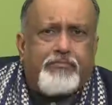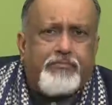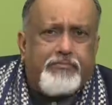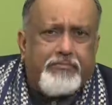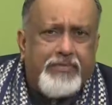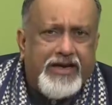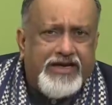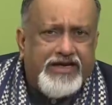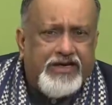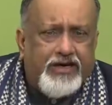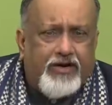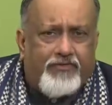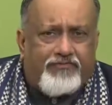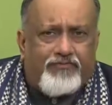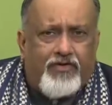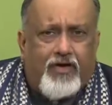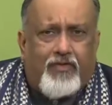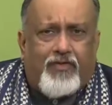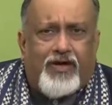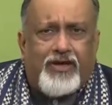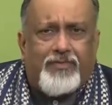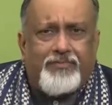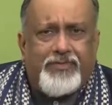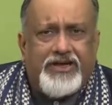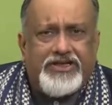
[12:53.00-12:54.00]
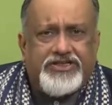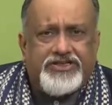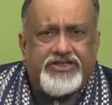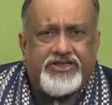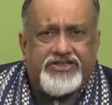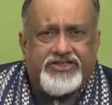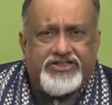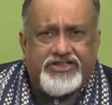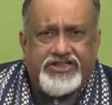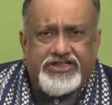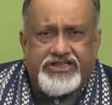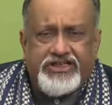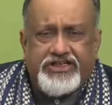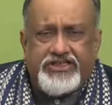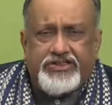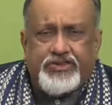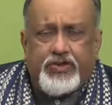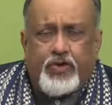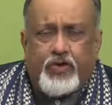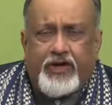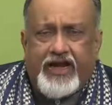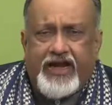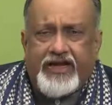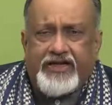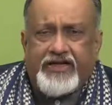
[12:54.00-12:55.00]
many of our major cities
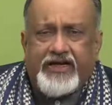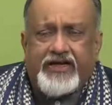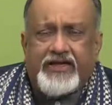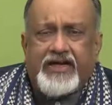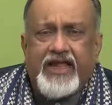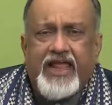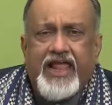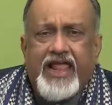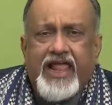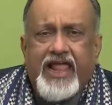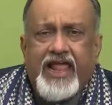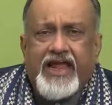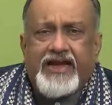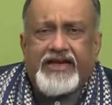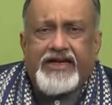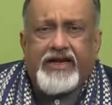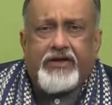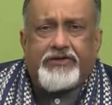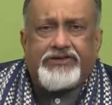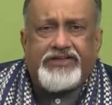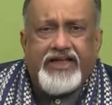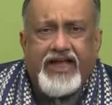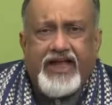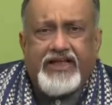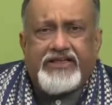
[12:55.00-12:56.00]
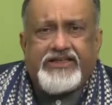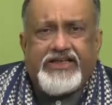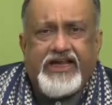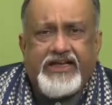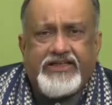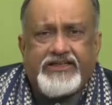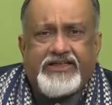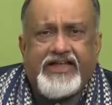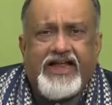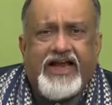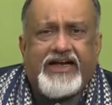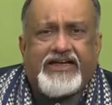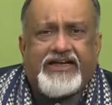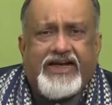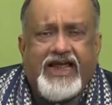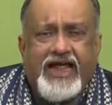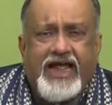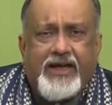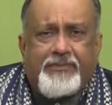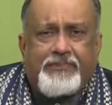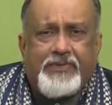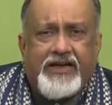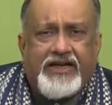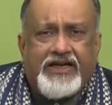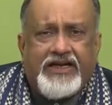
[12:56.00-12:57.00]
located. Now, there in that
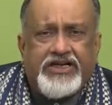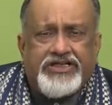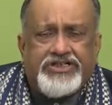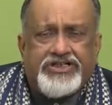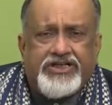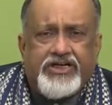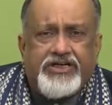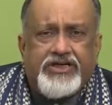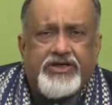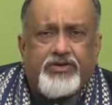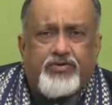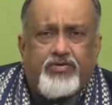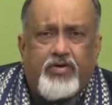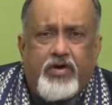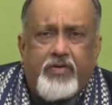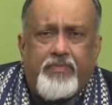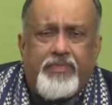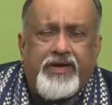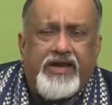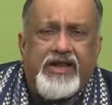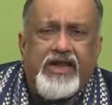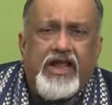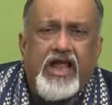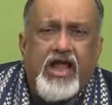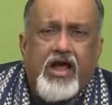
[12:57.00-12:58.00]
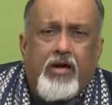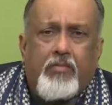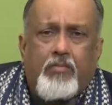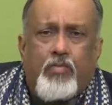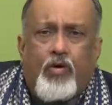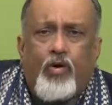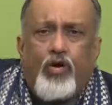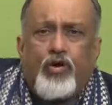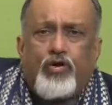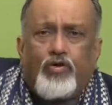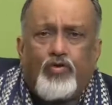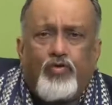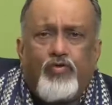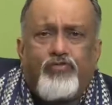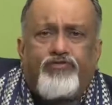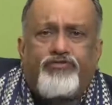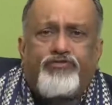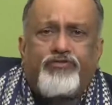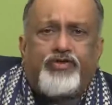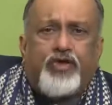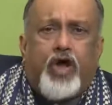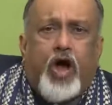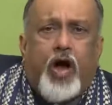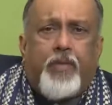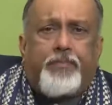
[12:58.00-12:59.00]
application it will be more
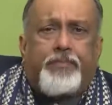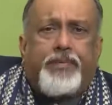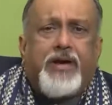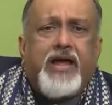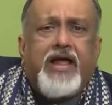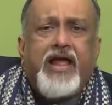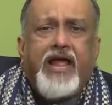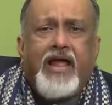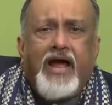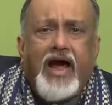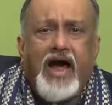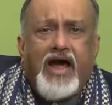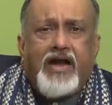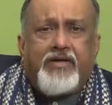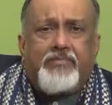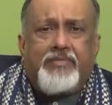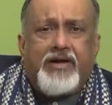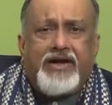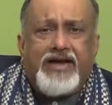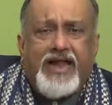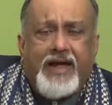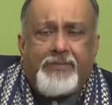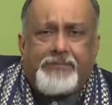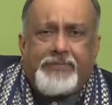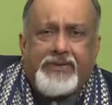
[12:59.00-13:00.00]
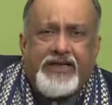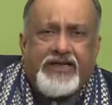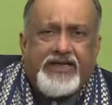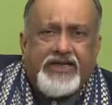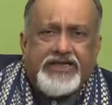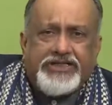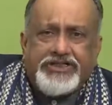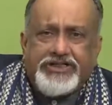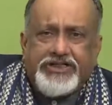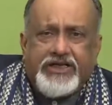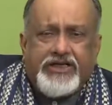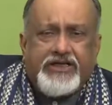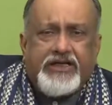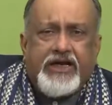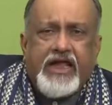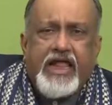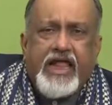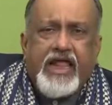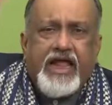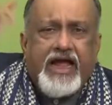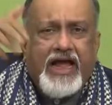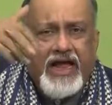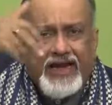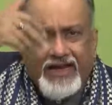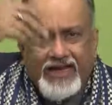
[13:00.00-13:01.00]
rooftop urban application,
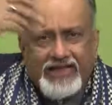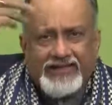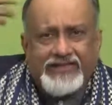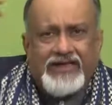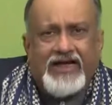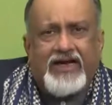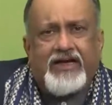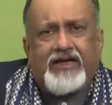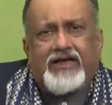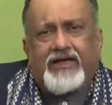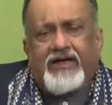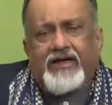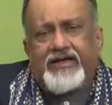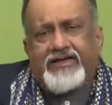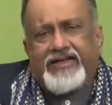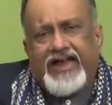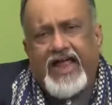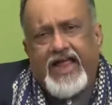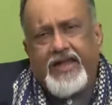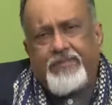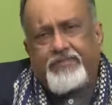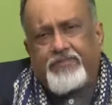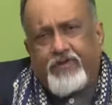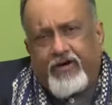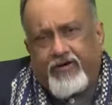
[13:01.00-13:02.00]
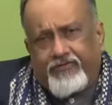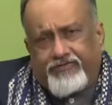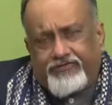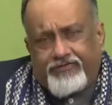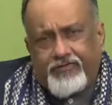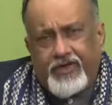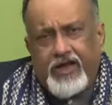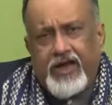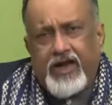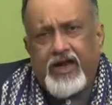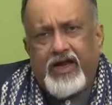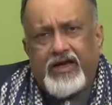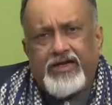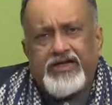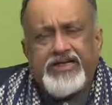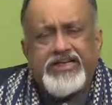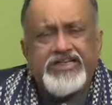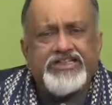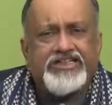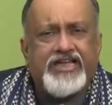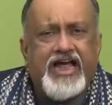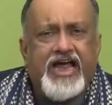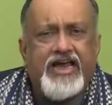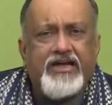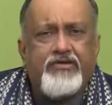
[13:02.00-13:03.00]
another type of
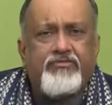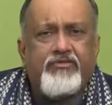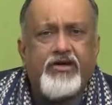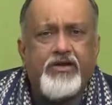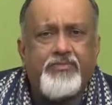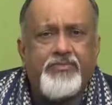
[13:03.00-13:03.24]
design will